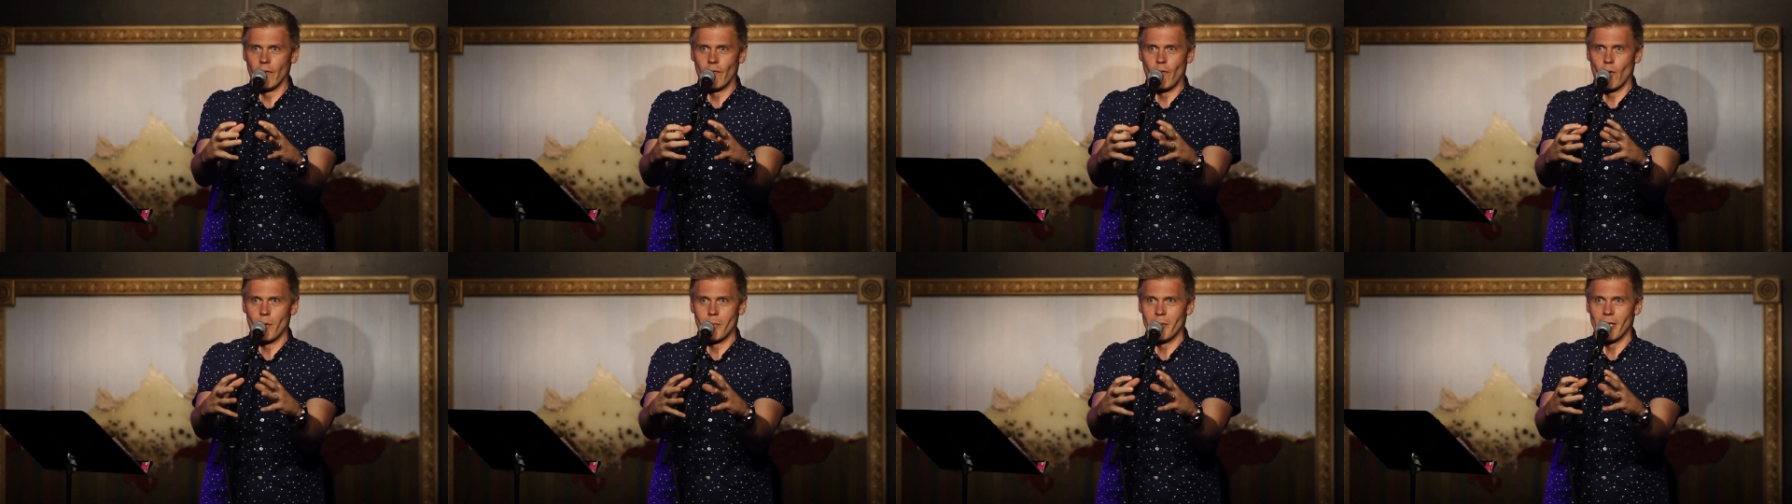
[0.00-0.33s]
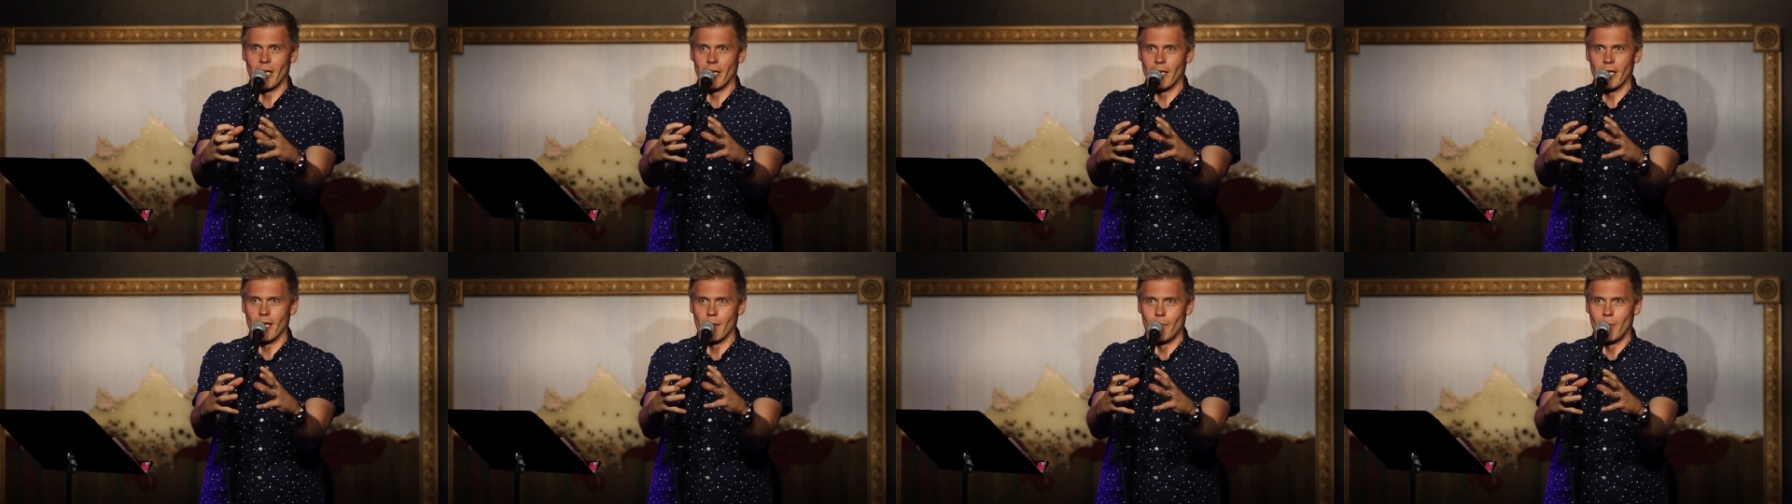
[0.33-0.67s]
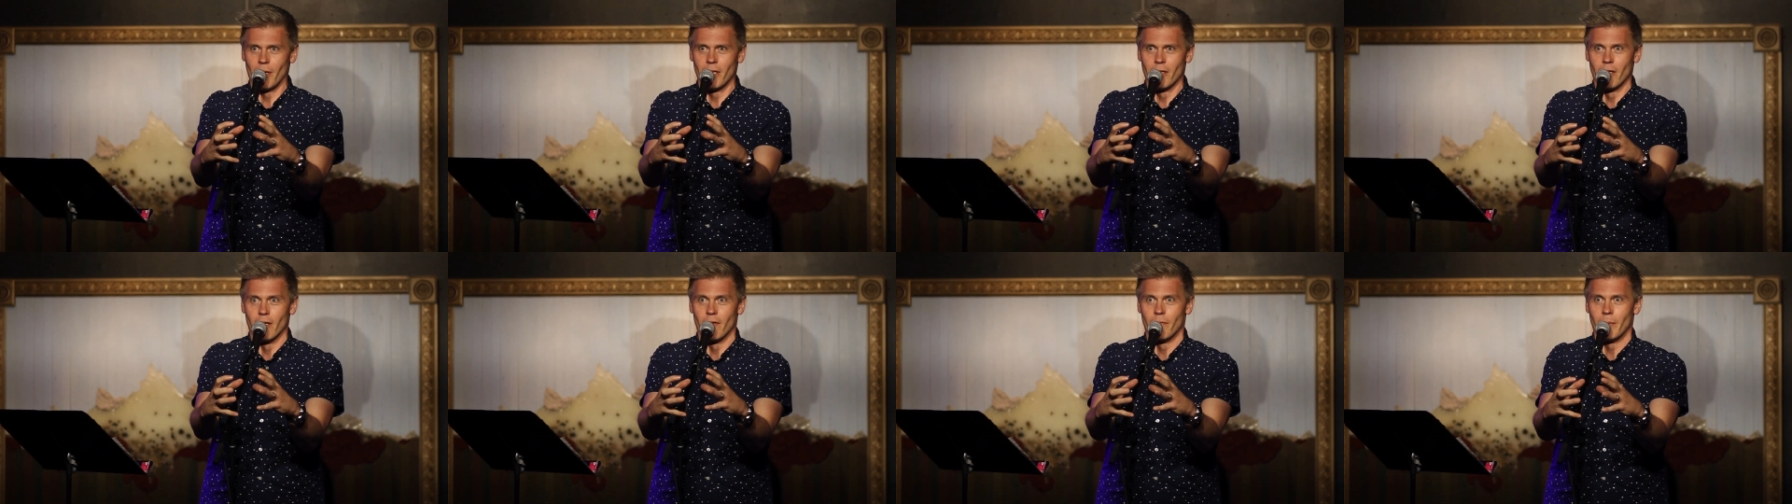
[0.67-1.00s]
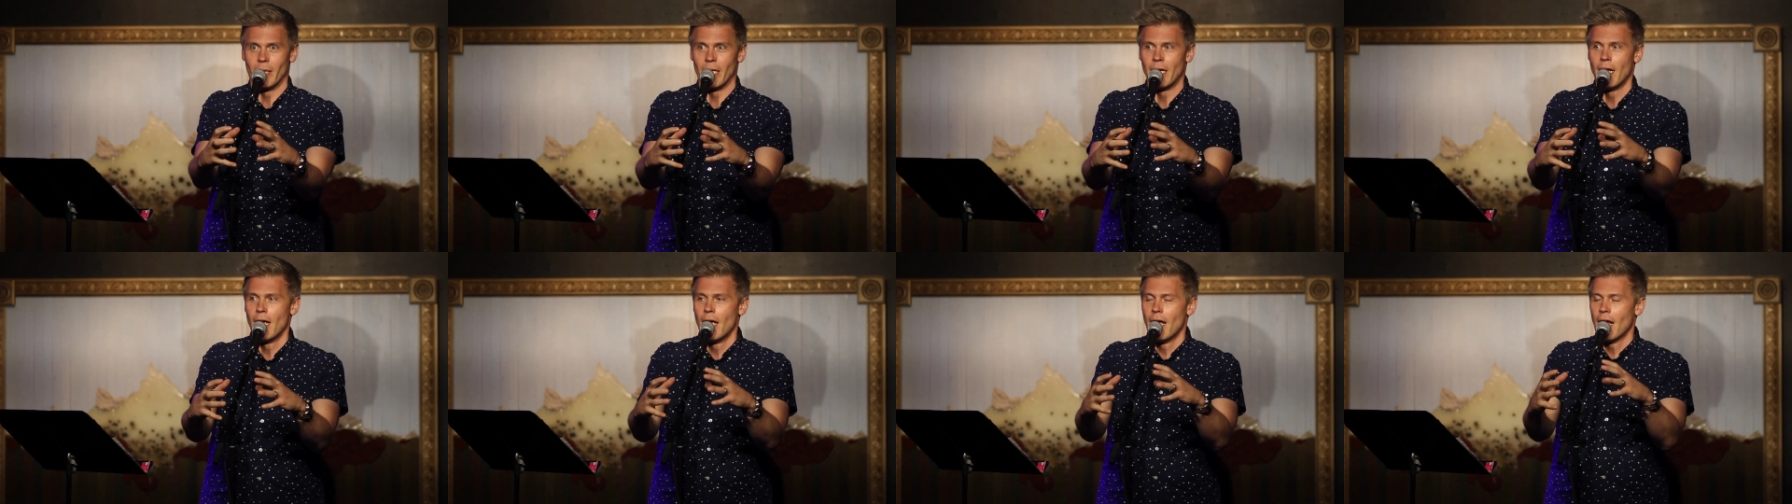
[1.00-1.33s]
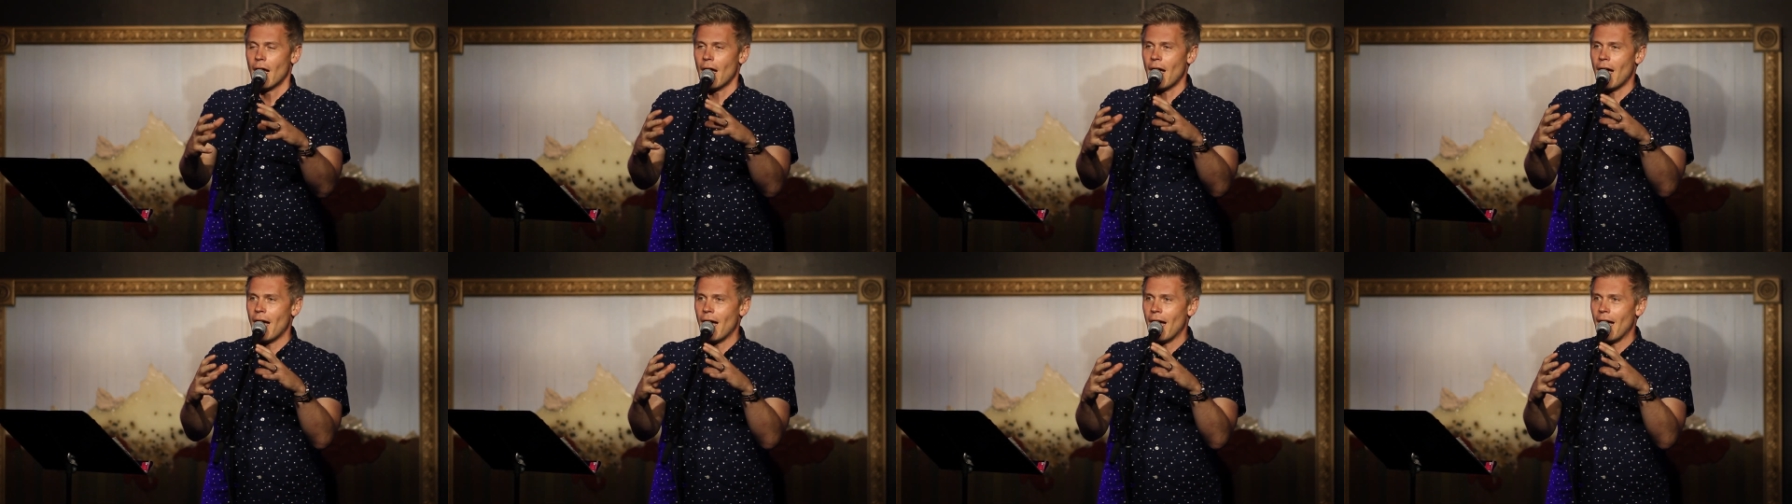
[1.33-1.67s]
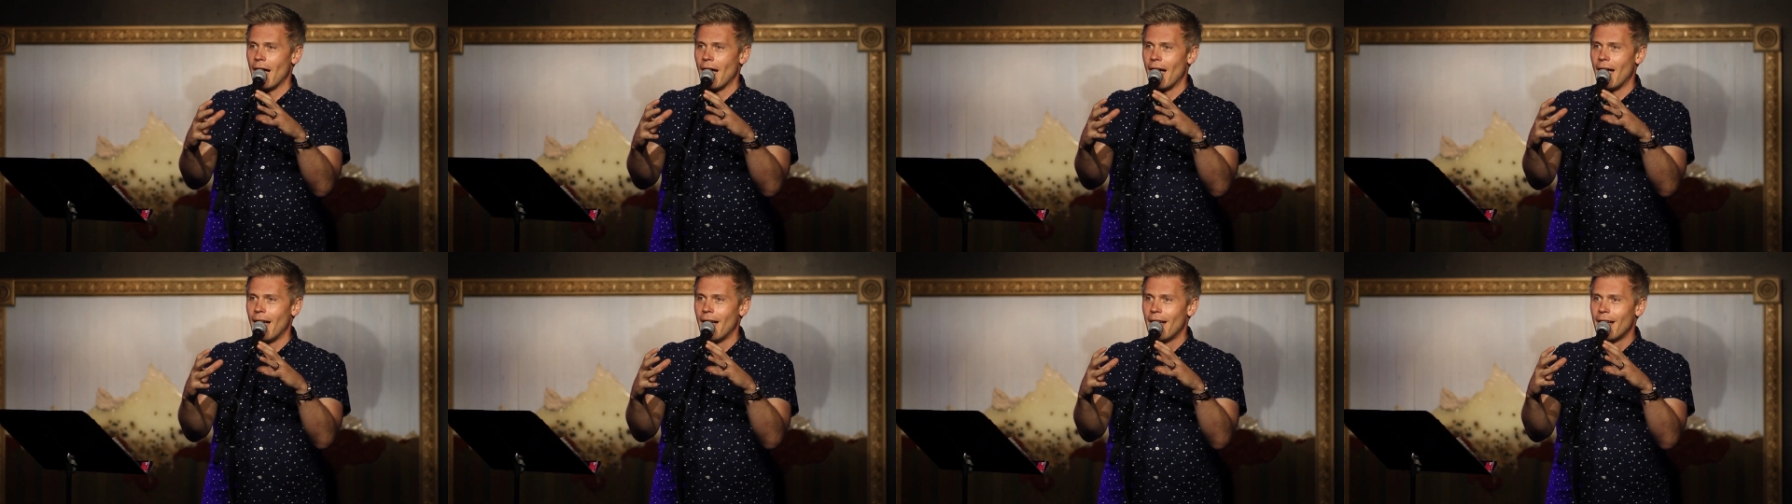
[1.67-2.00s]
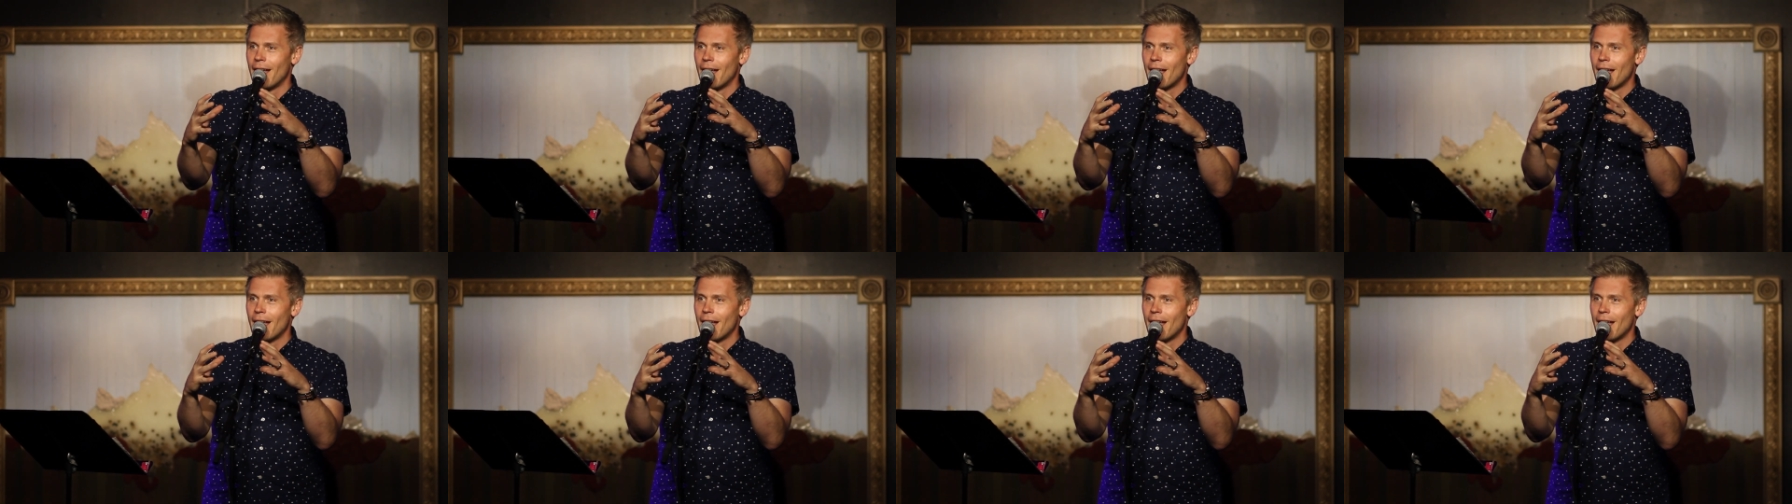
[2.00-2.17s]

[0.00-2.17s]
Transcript: formulating an opinion of me. Uh,